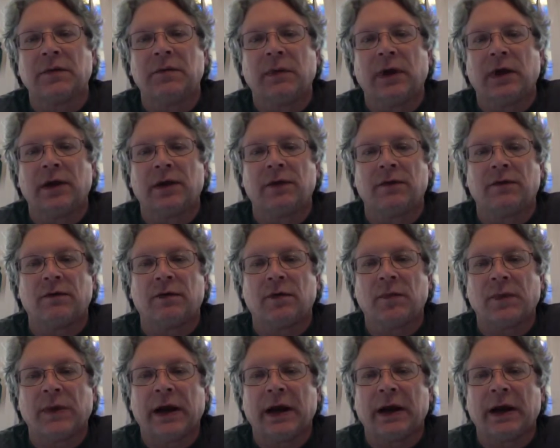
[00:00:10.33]
the myth of
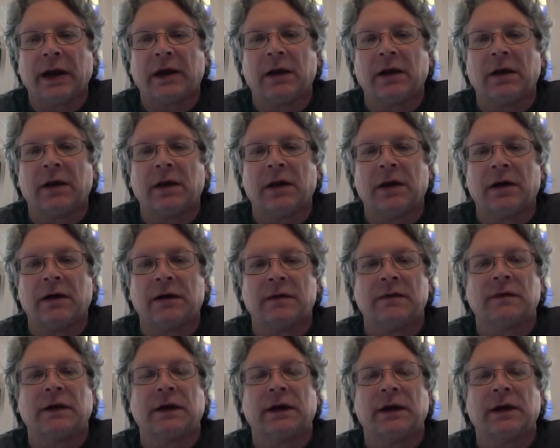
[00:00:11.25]
romantic
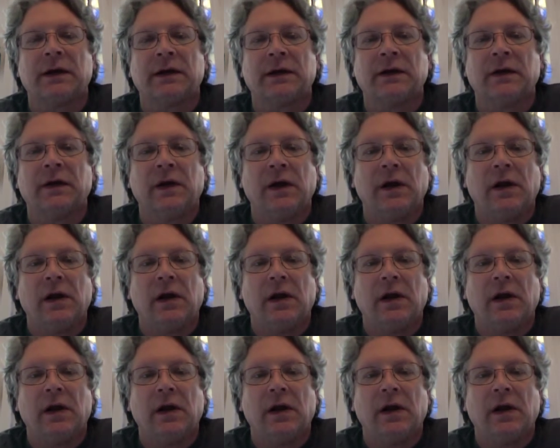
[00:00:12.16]
love and